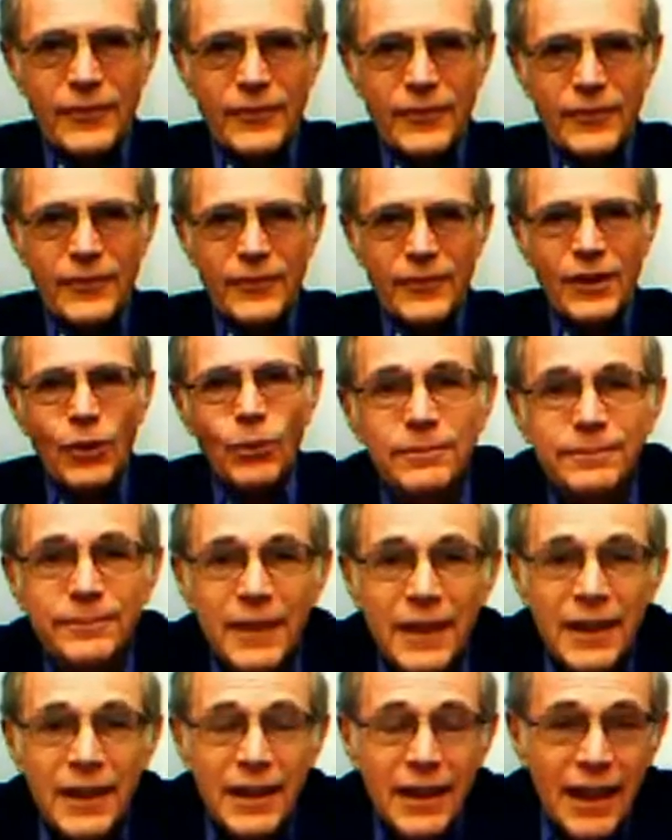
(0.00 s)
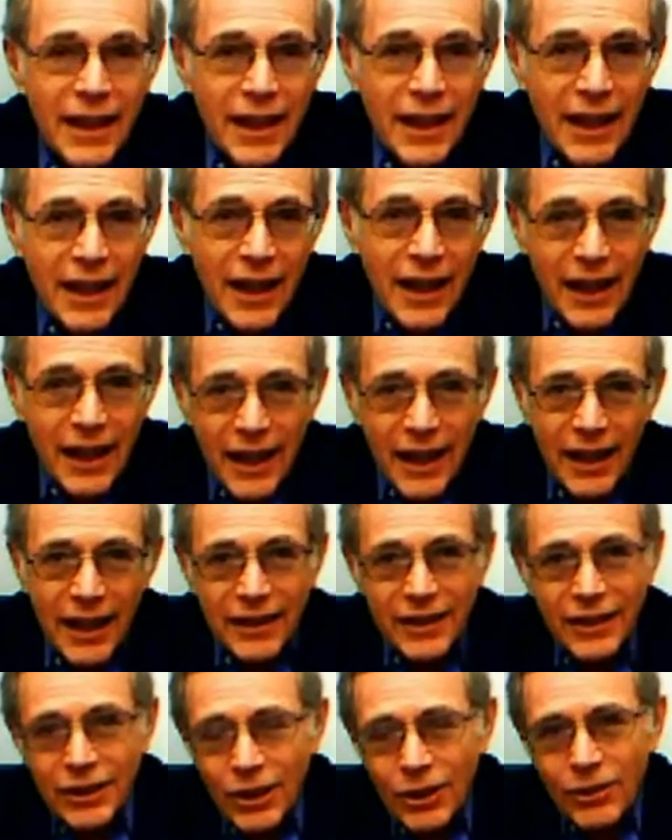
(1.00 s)
Well,
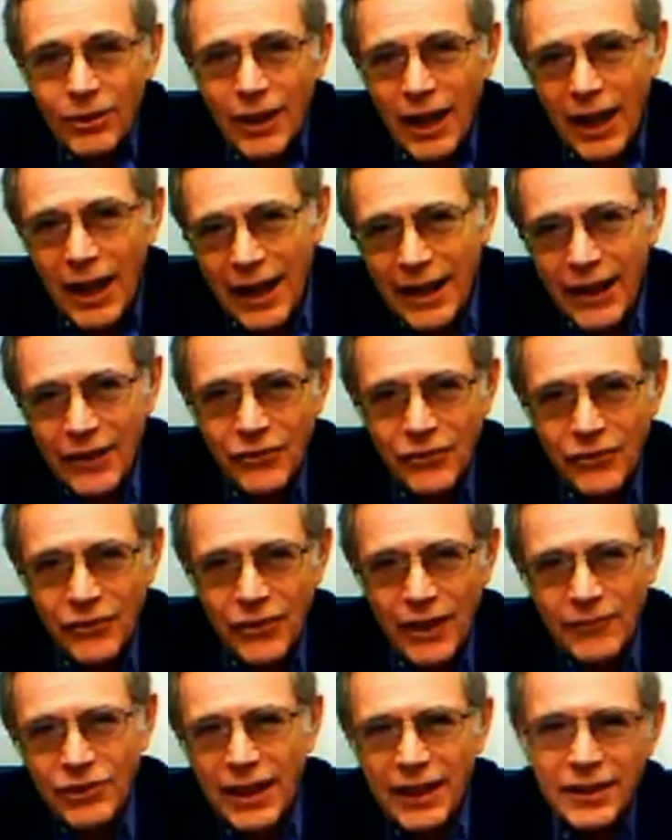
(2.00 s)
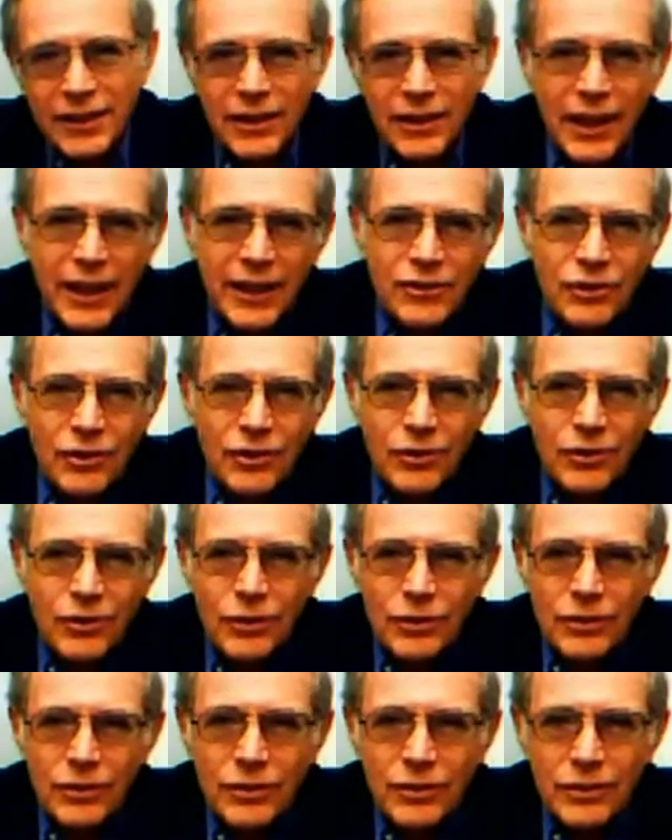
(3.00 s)
you know, as I've said in lecture,
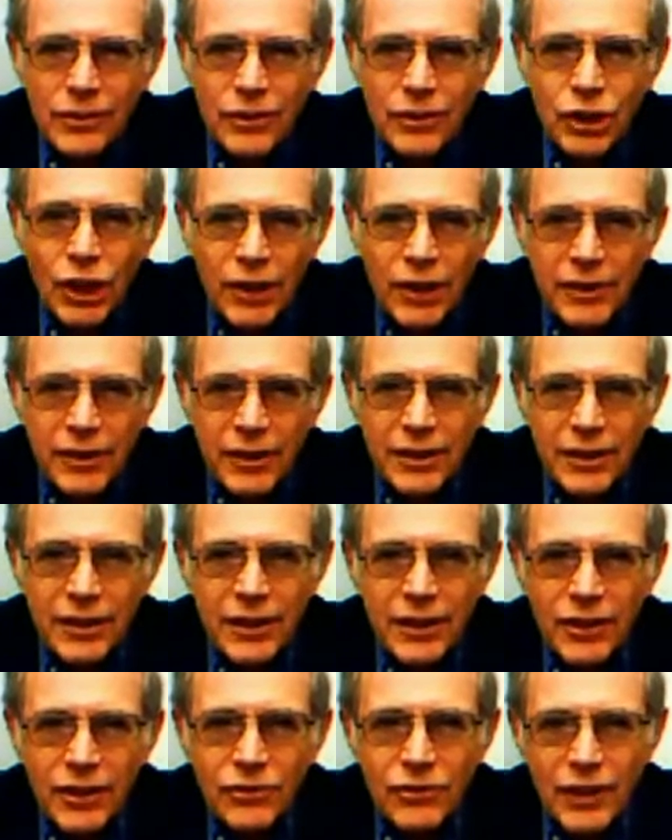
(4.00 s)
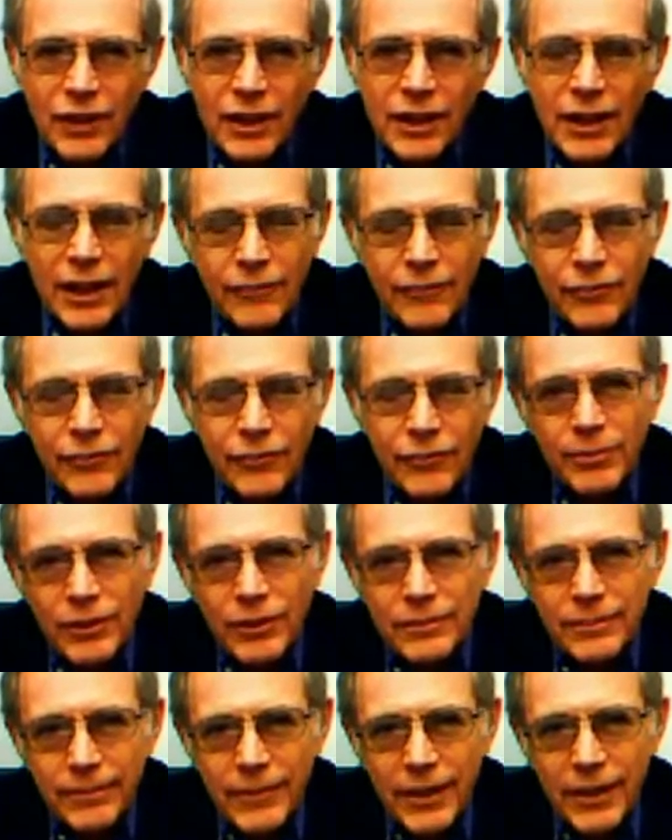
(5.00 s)
nothing is
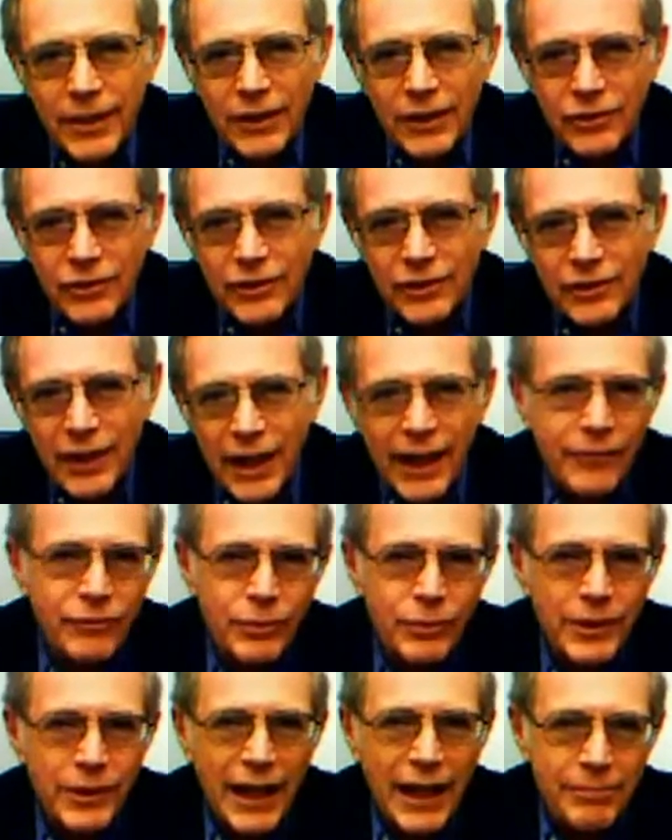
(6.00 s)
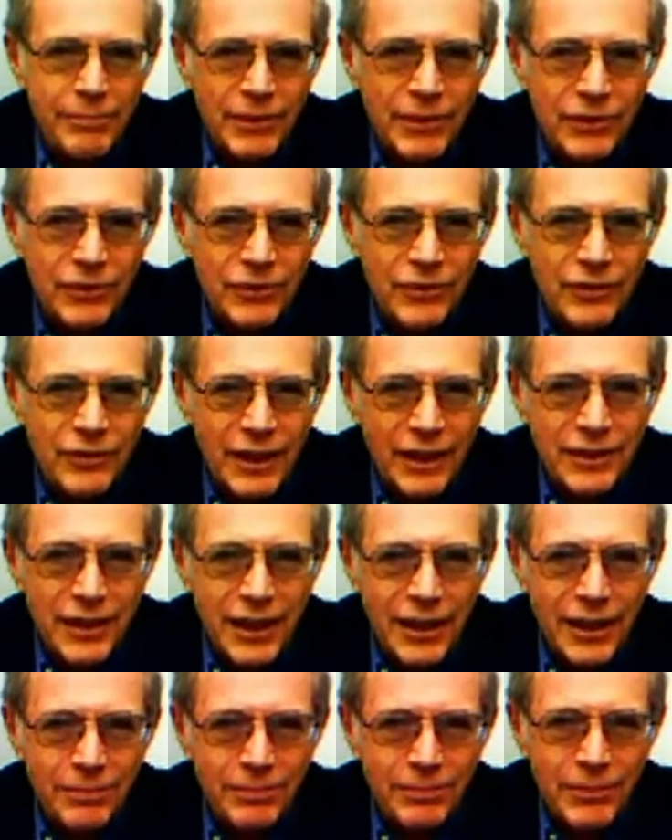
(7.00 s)
inevitable until after it happens and
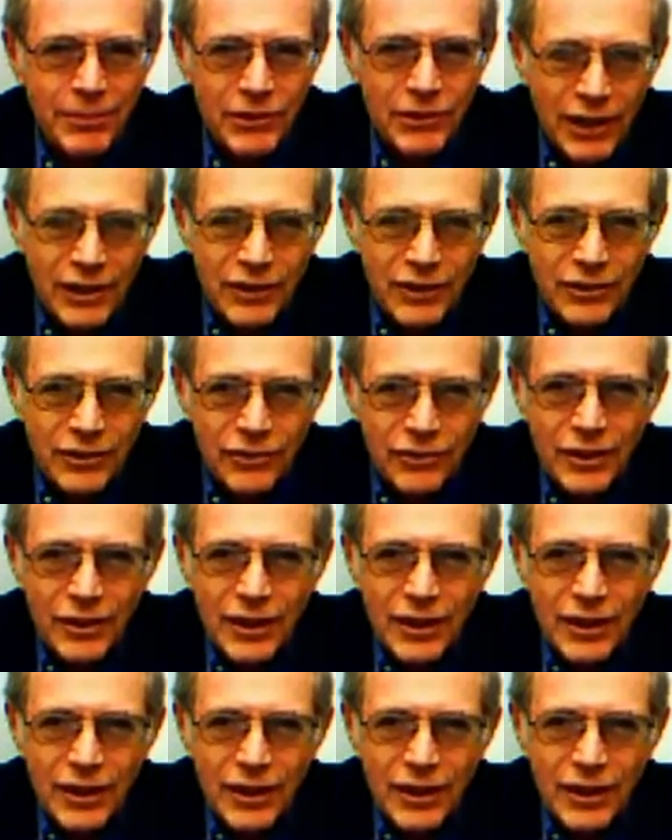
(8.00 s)
can't be changed.